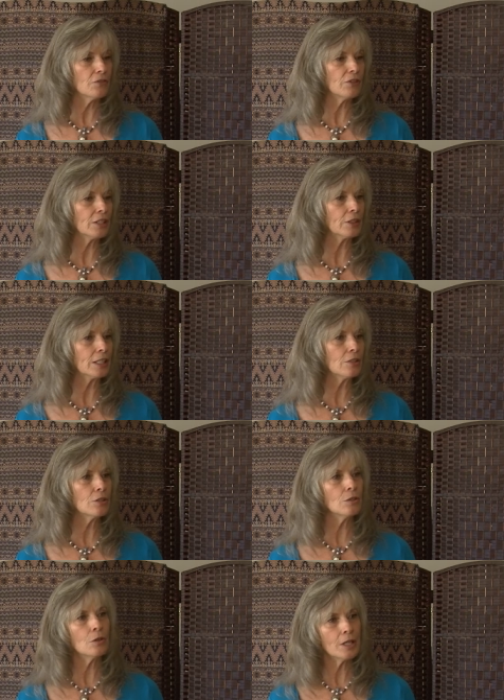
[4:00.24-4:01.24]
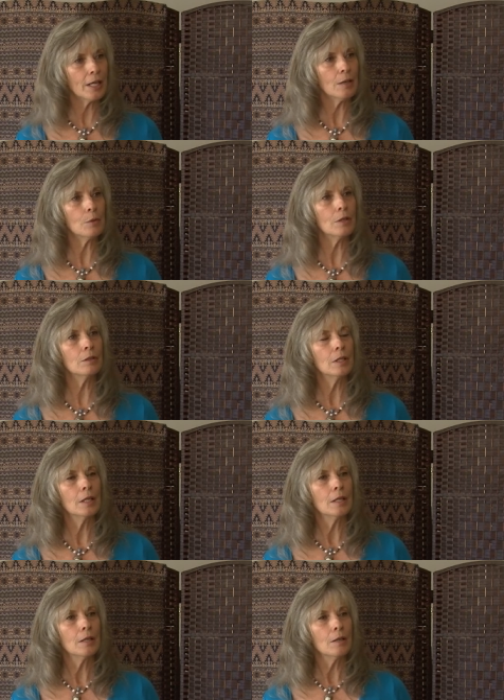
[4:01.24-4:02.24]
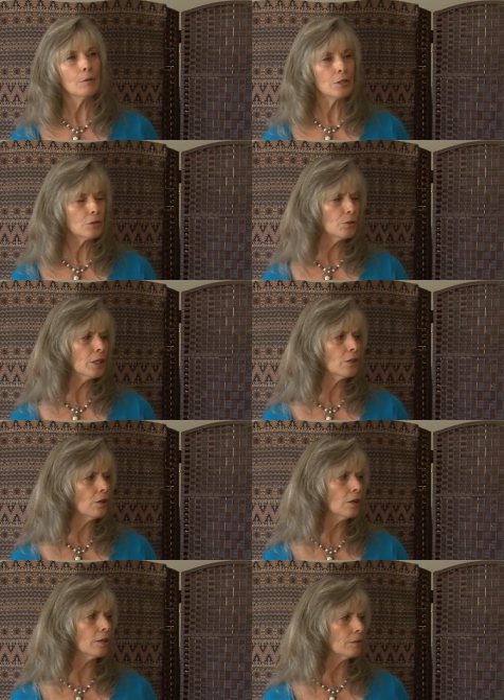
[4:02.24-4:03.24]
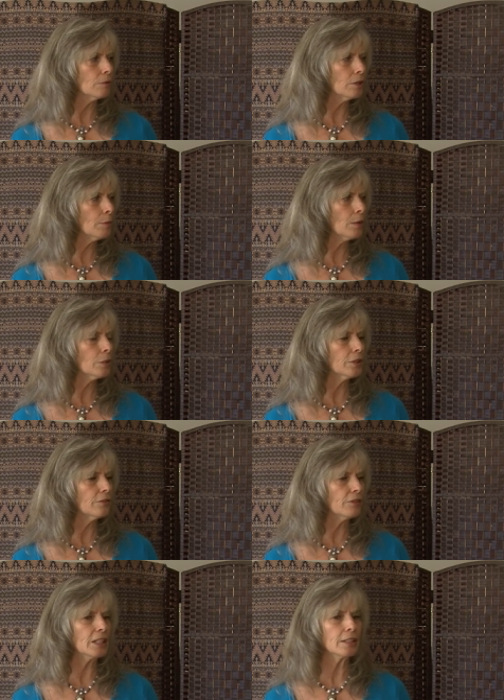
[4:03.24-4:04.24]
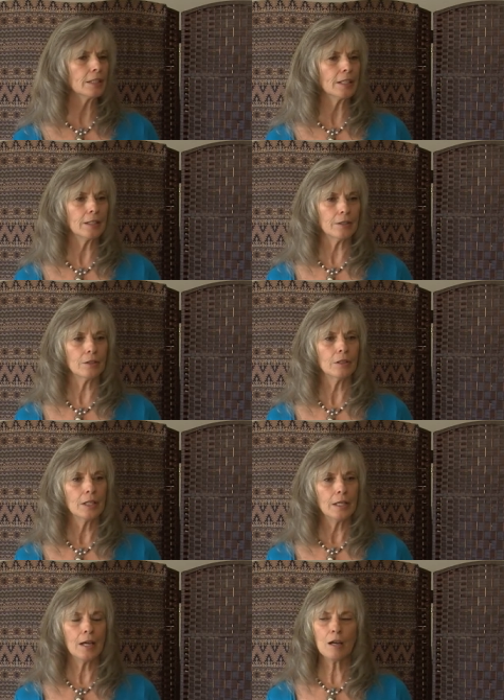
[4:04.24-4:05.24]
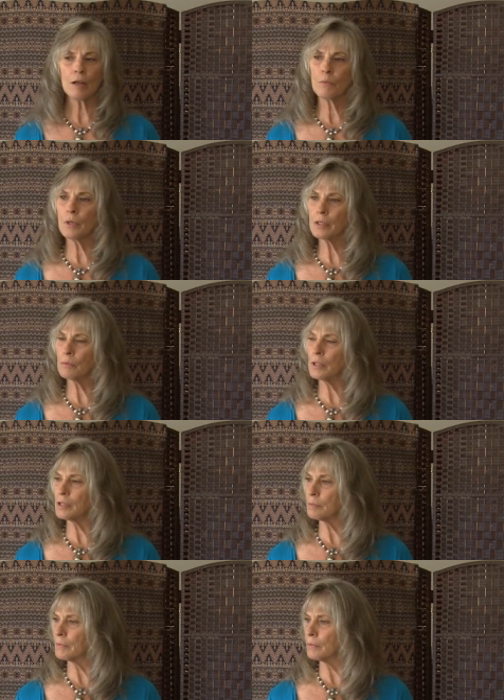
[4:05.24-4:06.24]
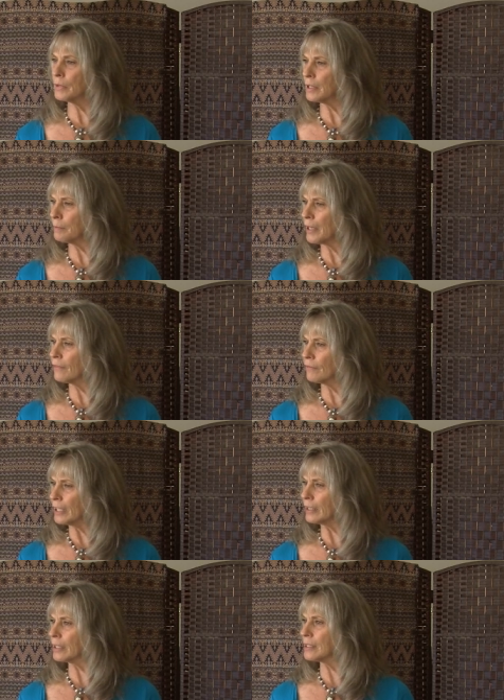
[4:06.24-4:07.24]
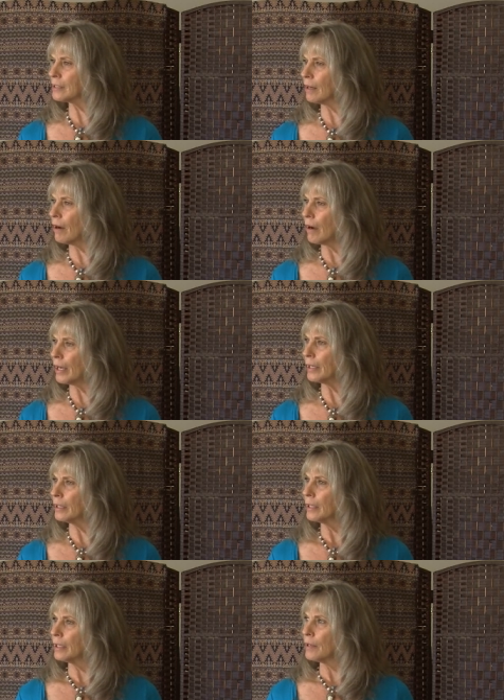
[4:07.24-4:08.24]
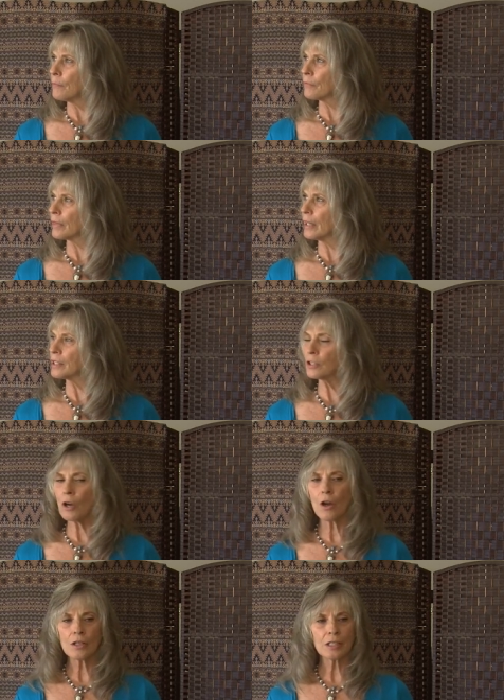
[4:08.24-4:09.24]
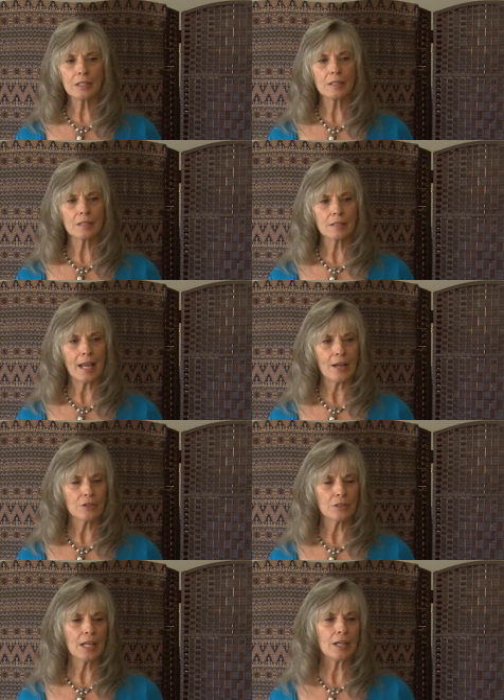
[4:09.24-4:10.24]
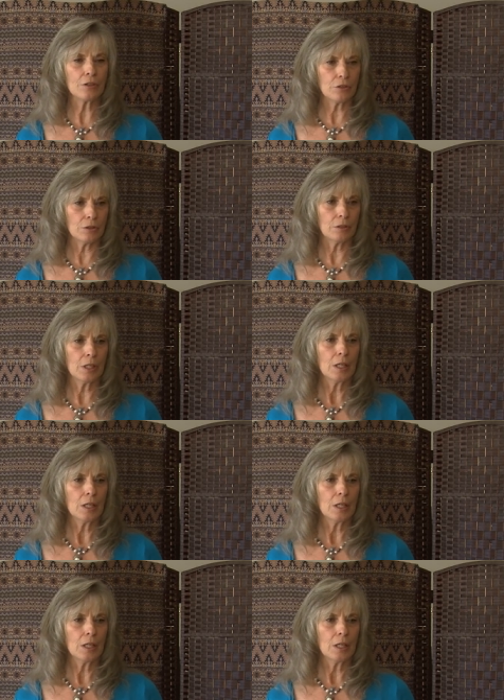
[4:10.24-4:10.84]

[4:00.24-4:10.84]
feel into, okay, well, what's going on? What am I really feeling here? How, what, what's, what am I feeling inside that's causing this agitation?